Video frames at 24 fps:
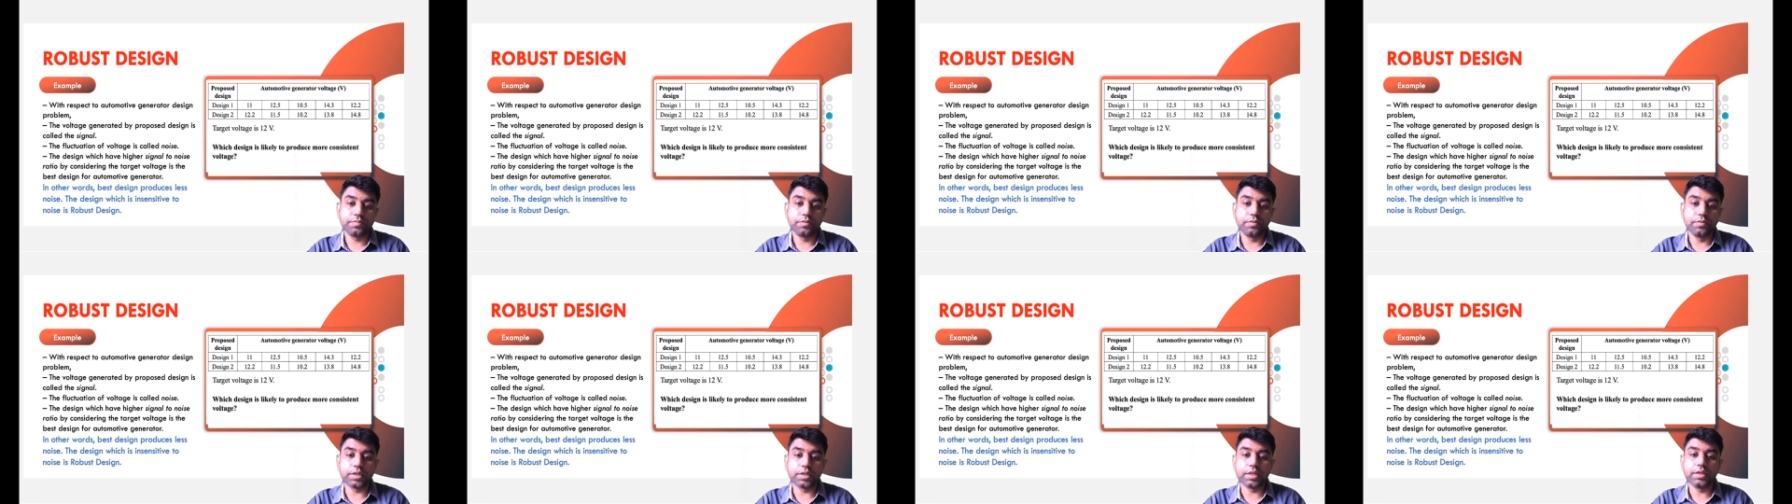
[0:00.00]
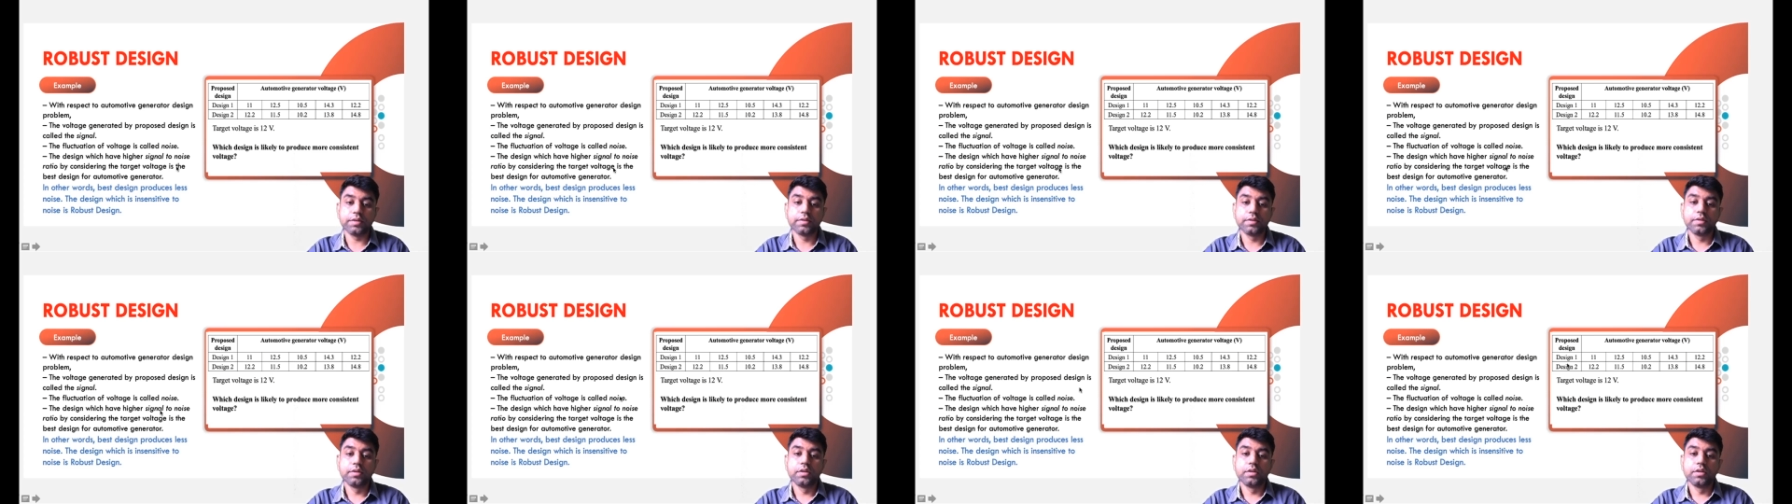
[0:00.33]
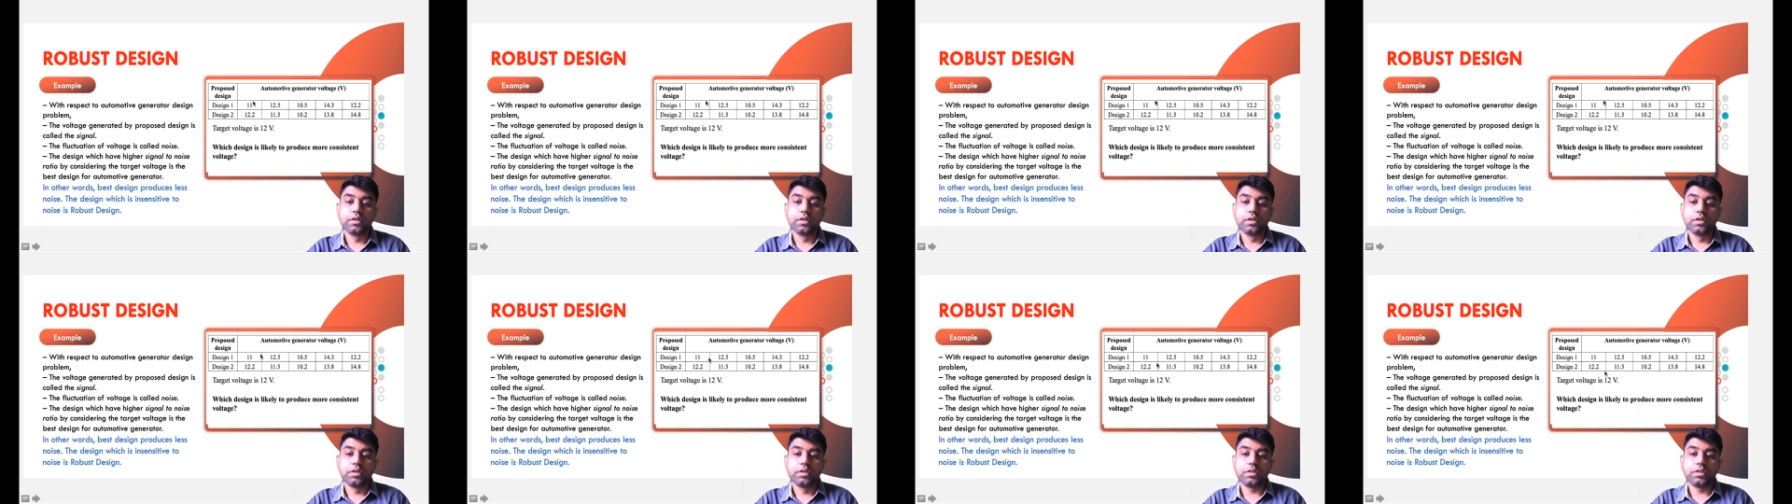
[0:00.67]
Okay,
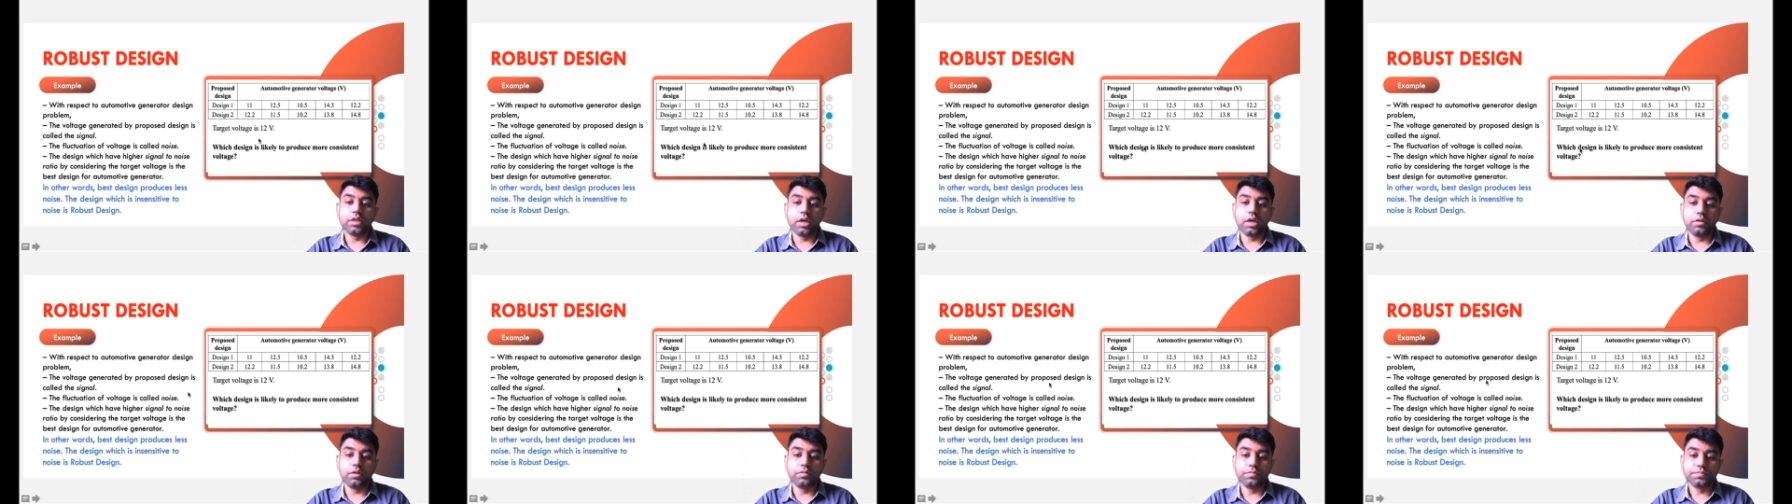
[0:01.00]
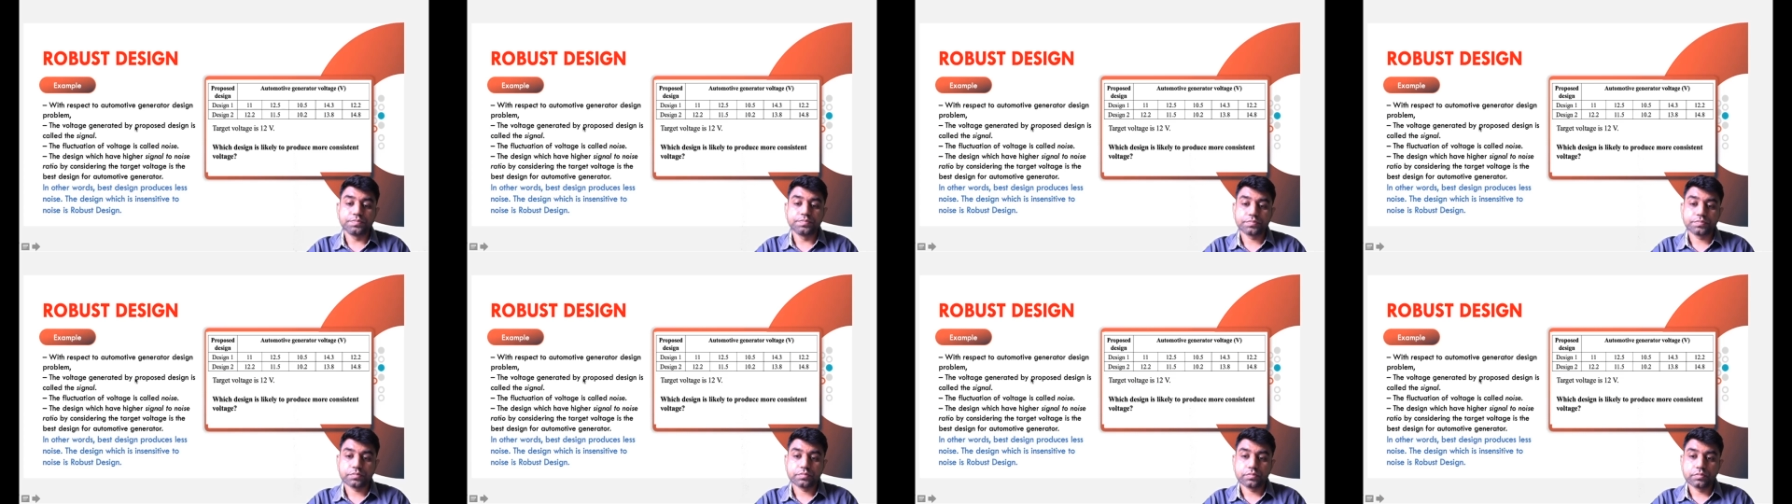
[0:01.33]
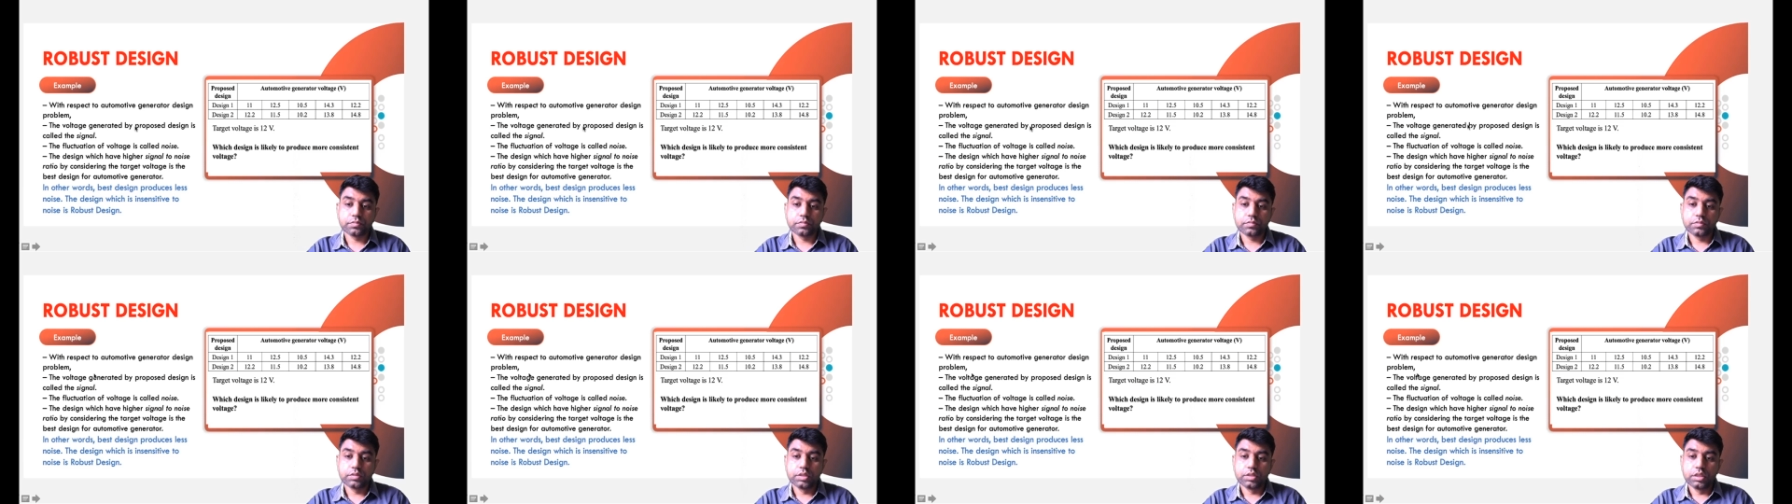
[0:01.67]
now
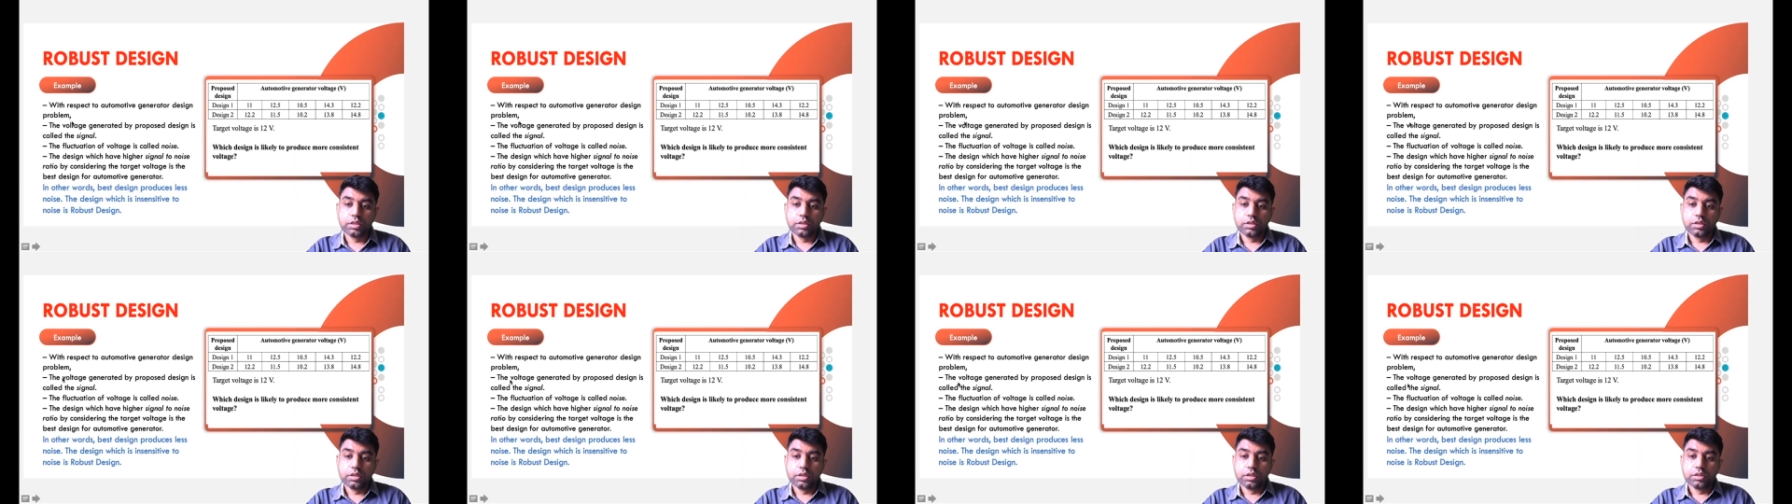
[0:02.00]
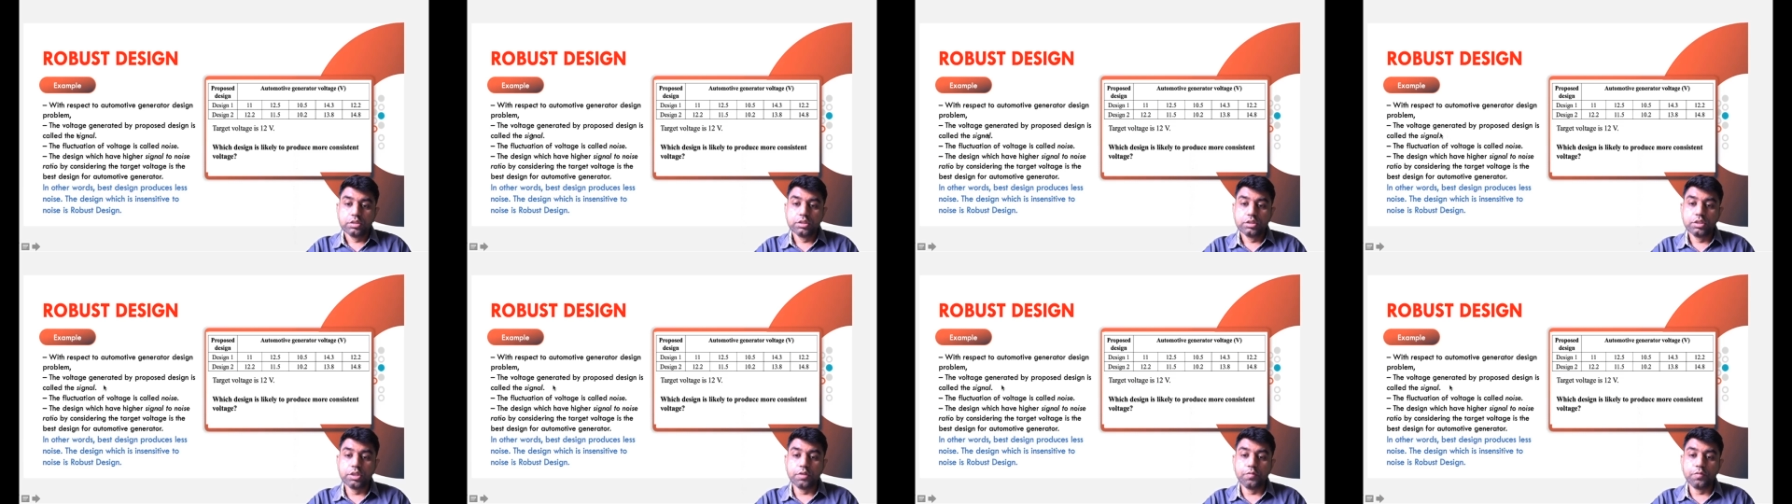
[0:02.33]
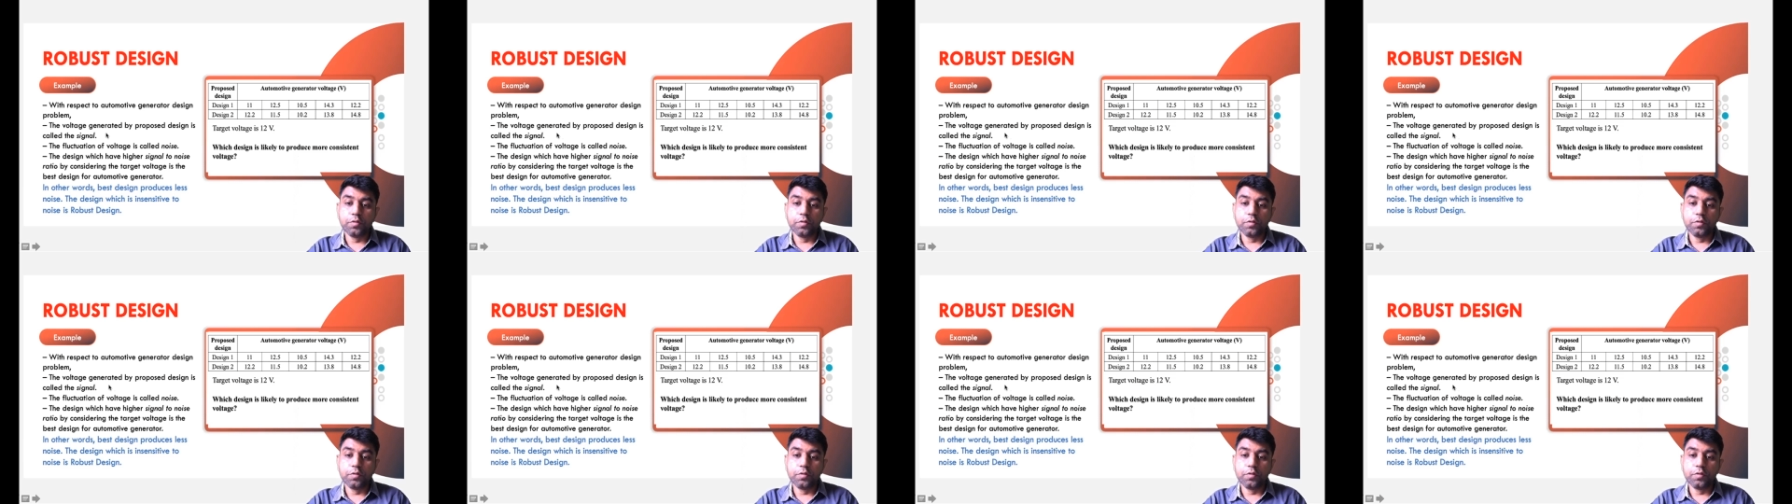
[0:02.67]
the